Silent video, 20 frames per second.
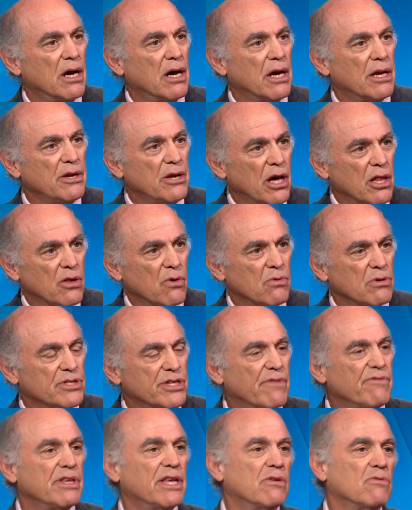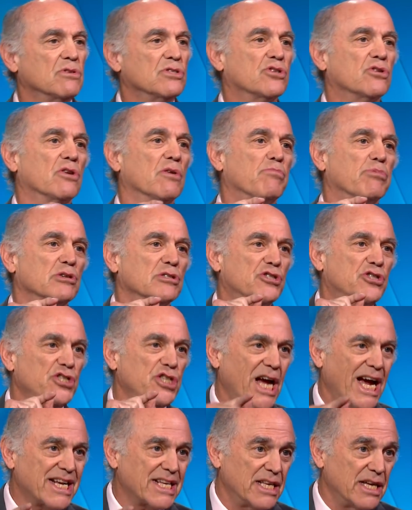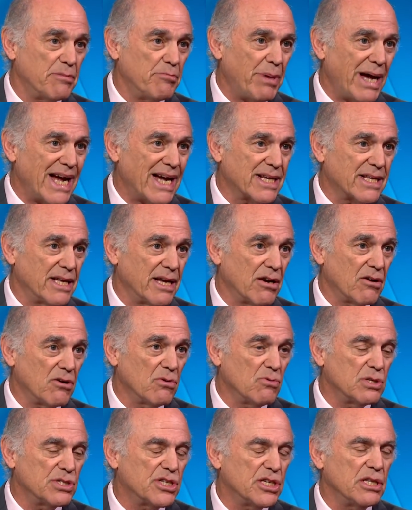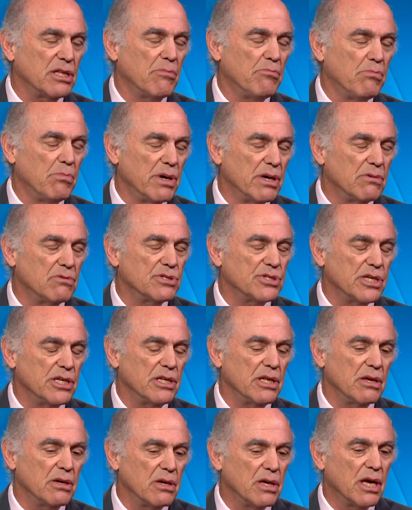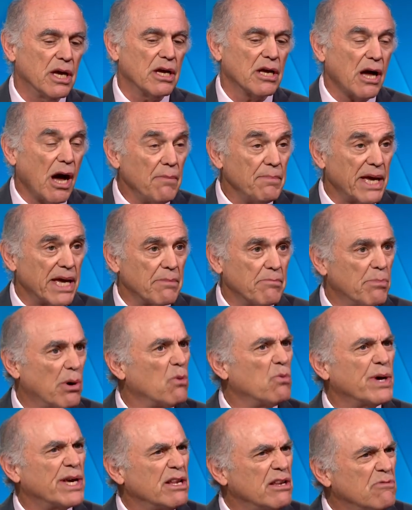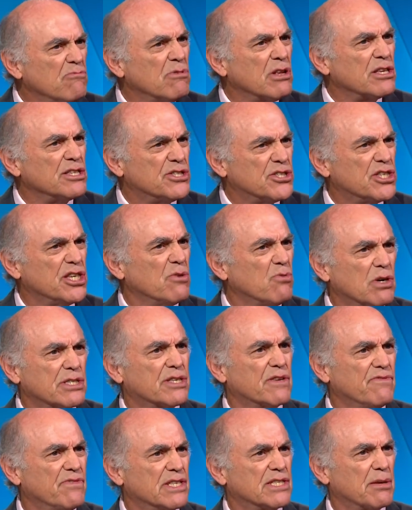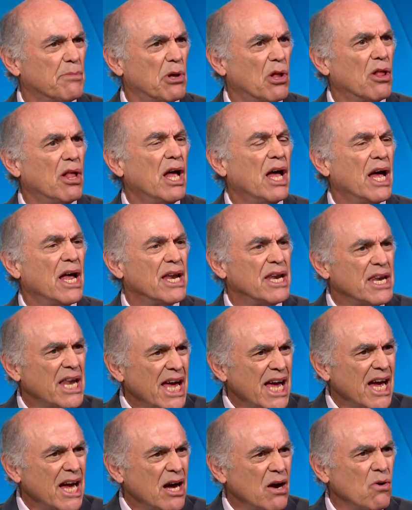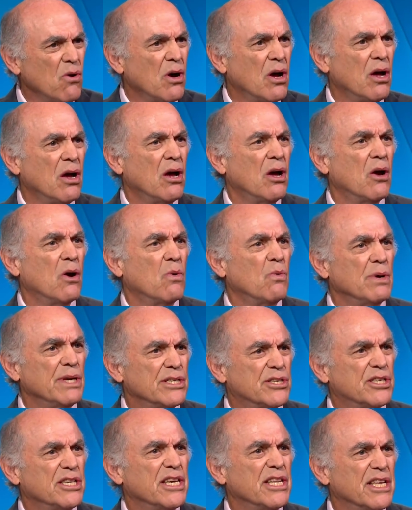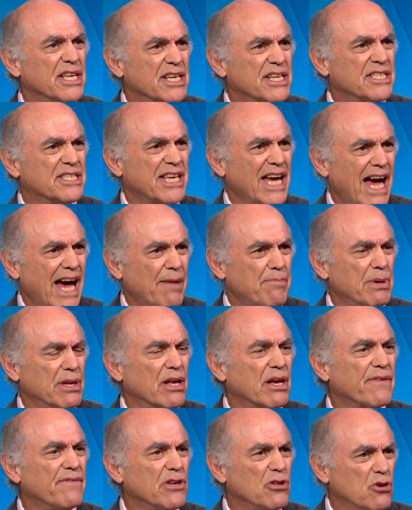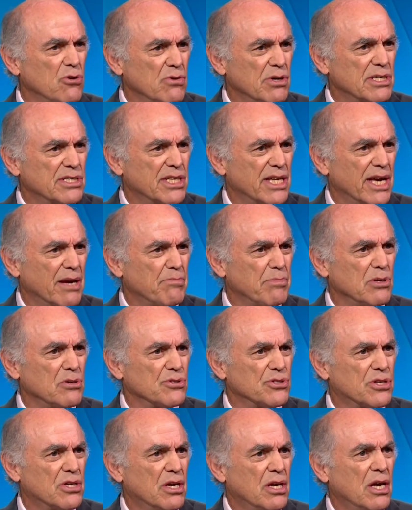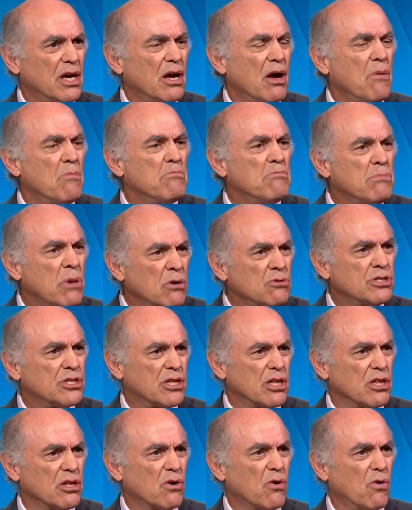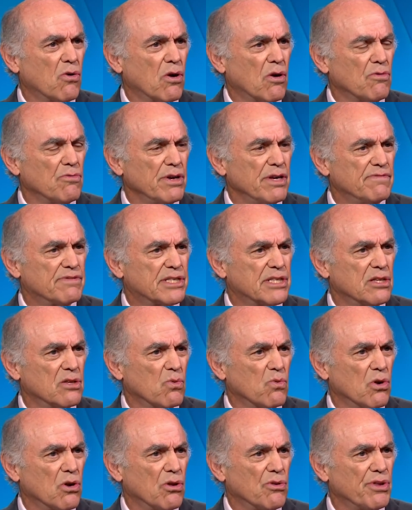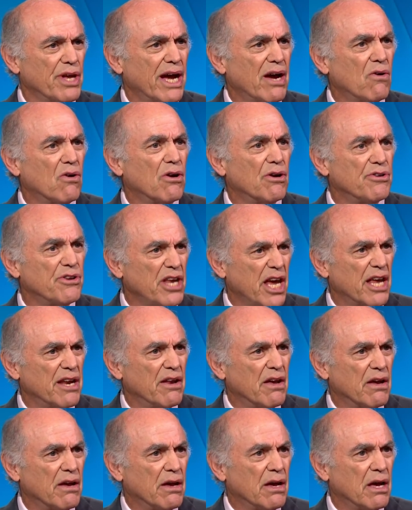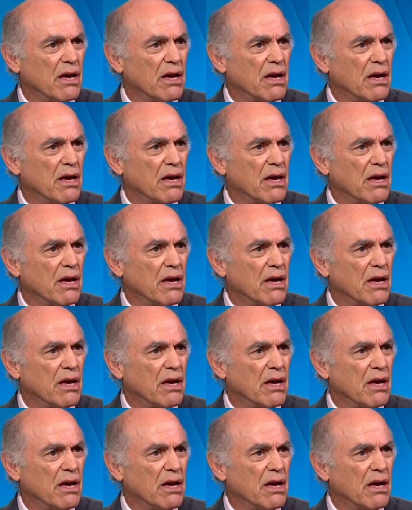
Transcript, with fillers: In other words, everything was sort of projected back there. It was in the, it was in coming, but we didn't really see, it wasn't visible. Now we see that it's happened. I'll give you two examples. Most of the coral reefs in the world now are dead,